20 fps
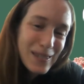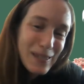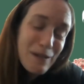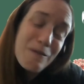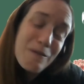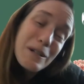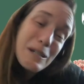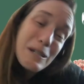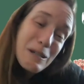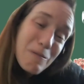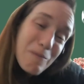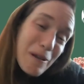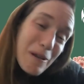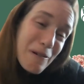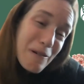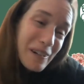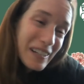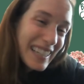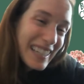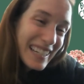So would you be
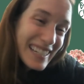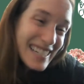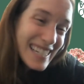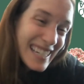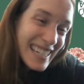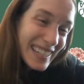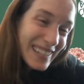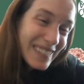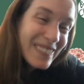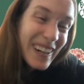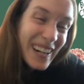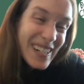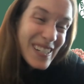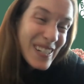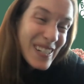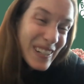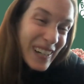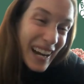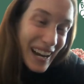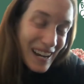willing to
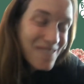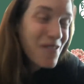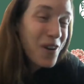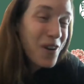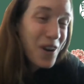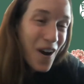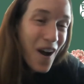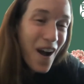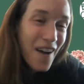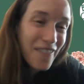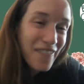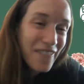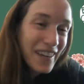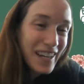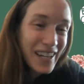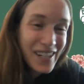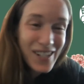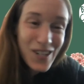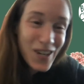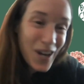raise your hand more
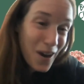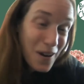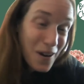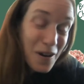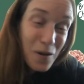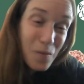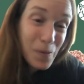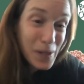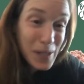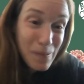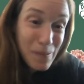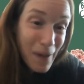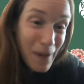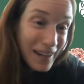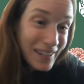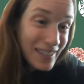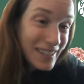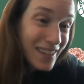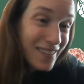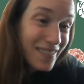often and share your
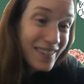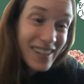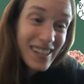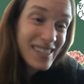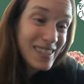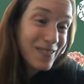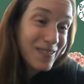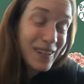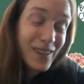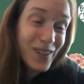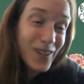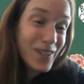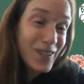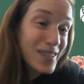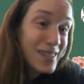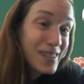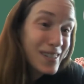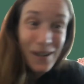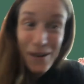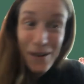perspective? Because we
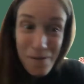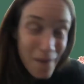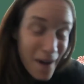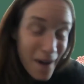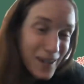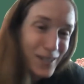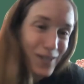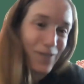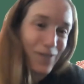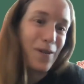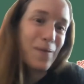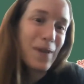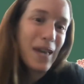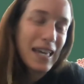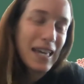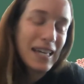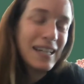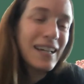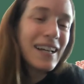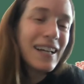learned so much from
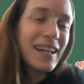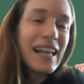it.